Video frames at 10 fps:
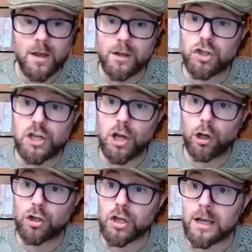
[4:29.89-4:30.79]

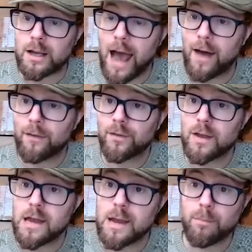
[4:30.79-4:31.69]
Geology and
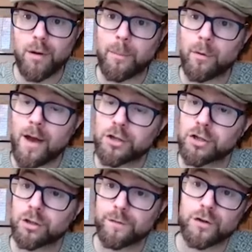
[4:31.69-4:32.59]
the
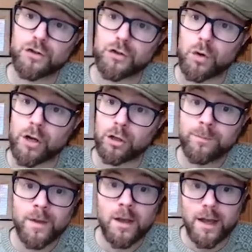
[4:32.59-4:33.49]
preparation of the soil
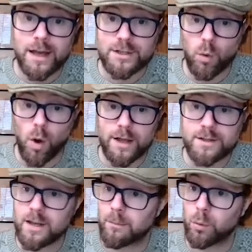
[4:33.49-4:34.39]
is quite
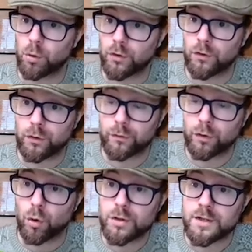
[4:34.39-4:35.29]
important, of
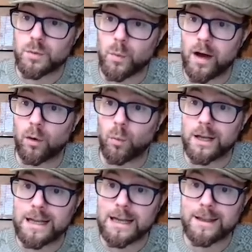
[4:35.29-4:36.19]
course, as well. We
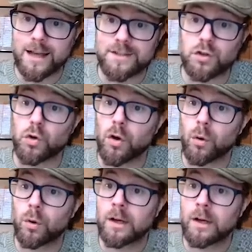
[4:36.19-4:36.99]
need that soil